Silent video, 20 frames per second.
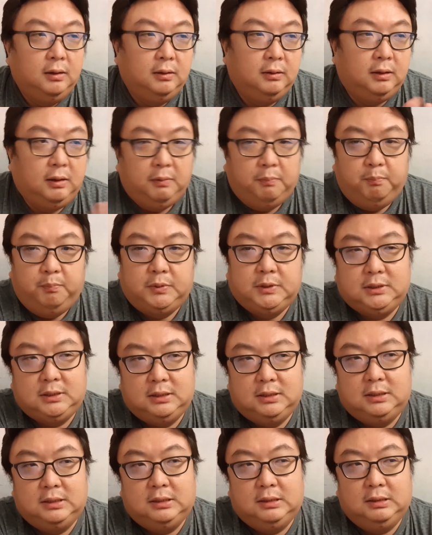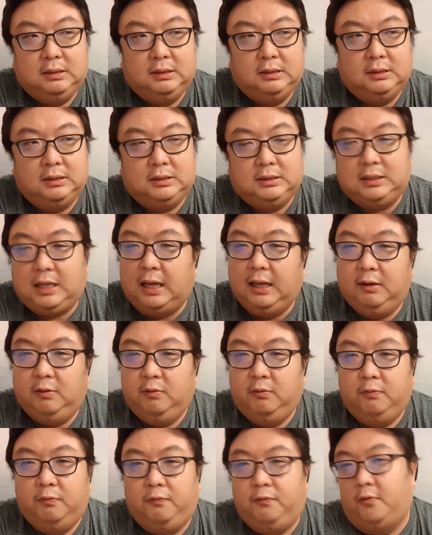the sign
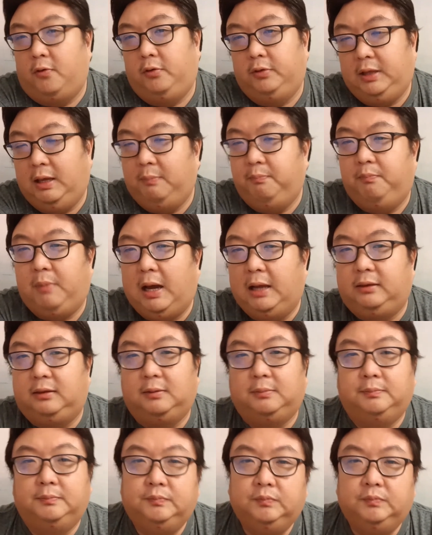for that item.